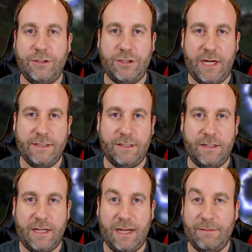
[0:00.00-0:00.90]
change to
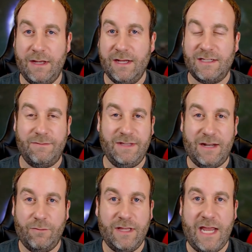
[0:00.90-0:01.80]
the game, something
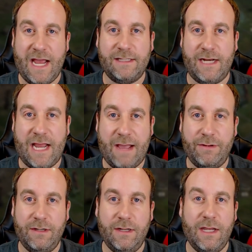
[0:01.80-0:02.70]
that really hasn't
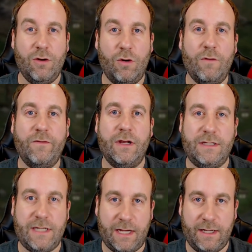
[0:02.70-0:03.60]
happened in over a
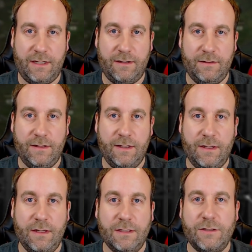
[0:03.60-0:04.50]
decade.
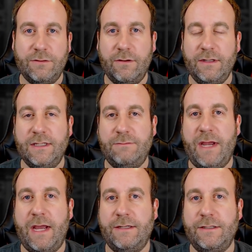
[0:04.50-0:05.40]
So during this
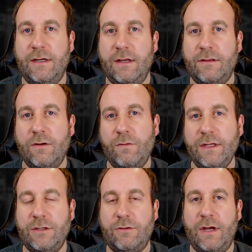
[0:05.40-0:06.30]
patch, they're
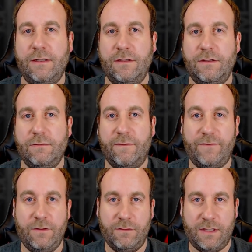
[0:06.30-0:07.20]
really trying to do a
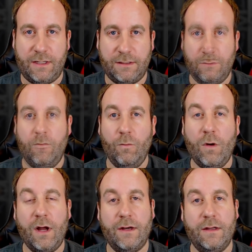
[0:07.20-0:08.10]
few things.
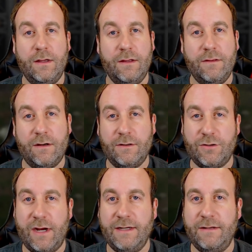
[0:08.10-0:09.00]
One, they're
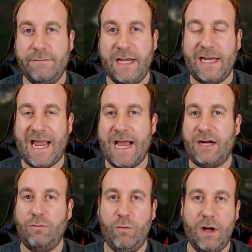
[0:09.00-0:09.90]
trying to make
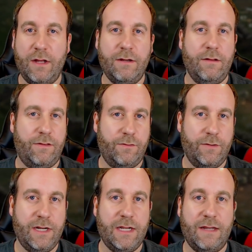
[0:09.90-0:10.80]
Act 1,
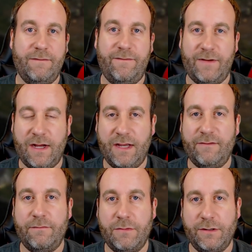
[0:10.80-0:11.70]
3, and
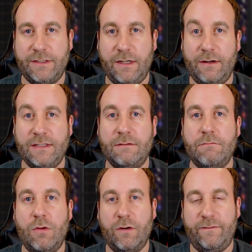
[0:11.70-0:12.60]
5 mercenaries
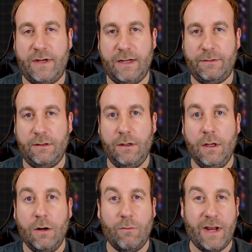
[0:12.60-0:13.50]
more viable.
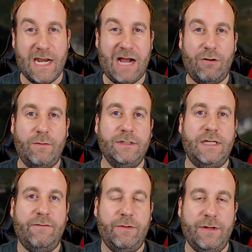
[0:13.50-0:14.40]
Right now,
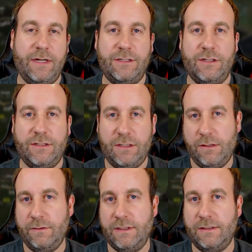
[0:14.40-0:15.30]
almost everybody just
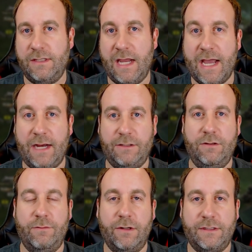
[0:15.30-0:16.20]
uses the Act
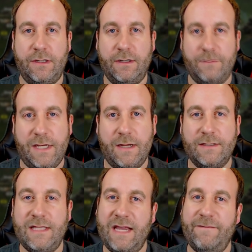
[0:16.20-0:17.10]
2 mercenaries
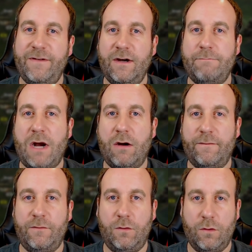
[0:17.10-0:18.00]
because they have very
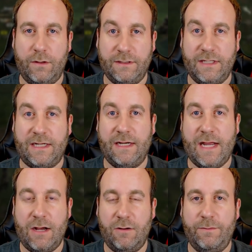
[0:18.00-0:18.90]
powerful auras that can
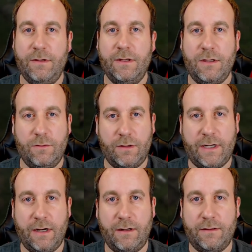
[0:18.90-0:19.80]
help your
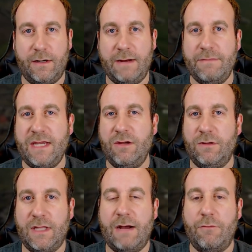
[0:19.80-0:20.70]
character and make you
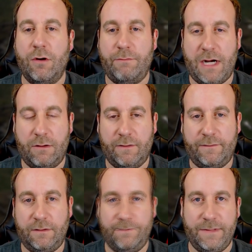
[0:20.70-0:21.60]
a lot more
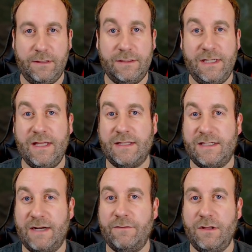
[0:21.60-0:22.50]
powerful. You'll see that
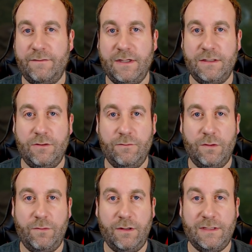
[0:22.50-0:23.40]
several of these new
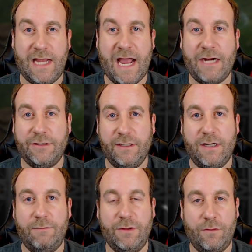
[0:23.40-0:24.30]
runewords actually
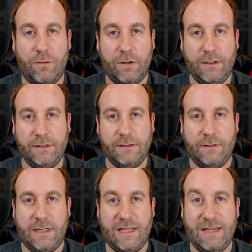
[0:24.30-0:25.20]
come with auras,
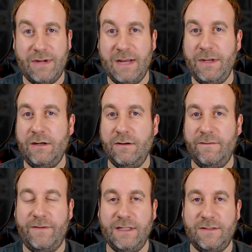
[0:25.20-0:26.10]
and they might be good
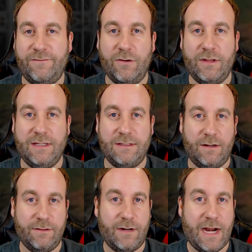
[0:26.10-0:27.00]
fits for these
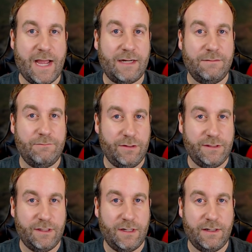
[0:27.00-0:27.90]
other Act
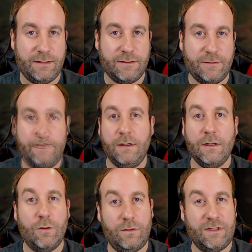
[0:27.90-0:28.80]
mercenaries.
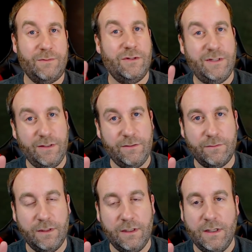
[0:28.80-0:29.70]
Goal number 2.